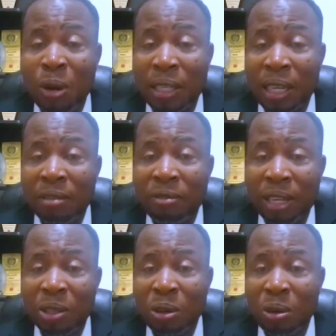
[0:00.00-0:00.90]
as an
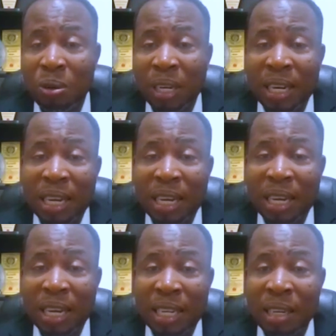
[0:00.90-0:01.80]
investor looking at
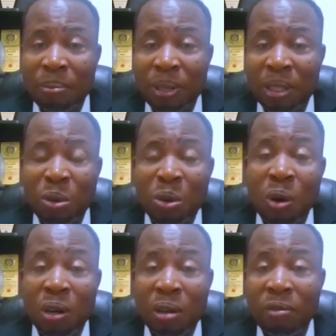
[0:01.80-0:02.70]
NNPC, will you want
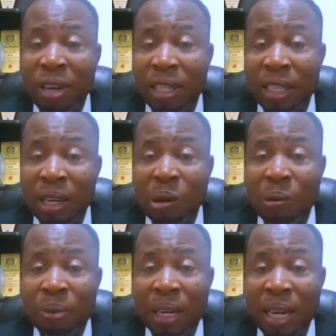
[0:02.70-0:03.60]
to invest in a
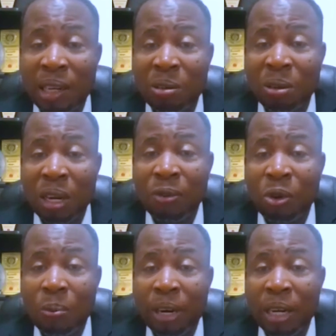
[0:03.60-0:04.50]
company that does not have
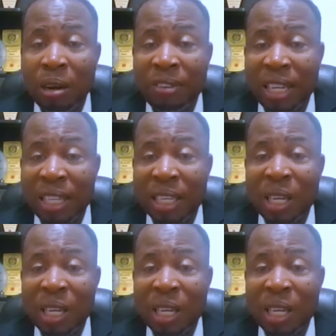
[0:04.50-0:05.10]
corporate governance?